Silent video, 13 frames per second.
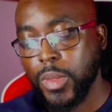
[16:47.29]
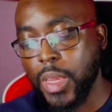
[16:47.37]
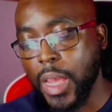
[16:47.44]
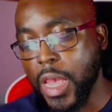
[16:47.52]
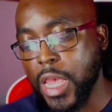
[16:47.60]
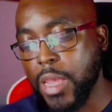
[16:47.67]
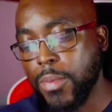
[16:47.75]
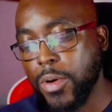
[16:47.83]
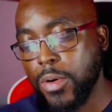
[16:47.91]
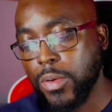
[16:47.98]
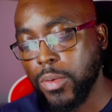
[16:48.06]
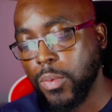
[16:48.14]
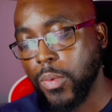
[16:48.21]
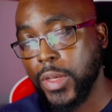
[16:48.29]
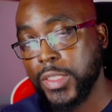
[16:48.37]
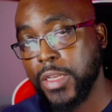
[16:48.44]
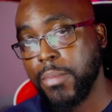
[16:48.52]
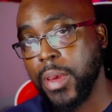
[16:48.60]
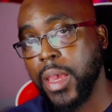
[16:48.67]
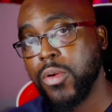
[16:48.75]
Abel was a
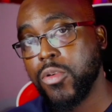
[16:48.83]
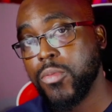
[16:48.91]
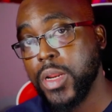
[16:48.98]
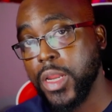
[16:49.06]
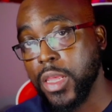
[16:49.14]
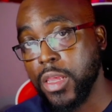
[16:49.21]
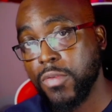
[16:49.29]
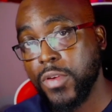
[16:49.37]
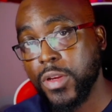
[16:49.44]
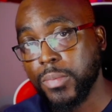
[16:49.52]
man who believed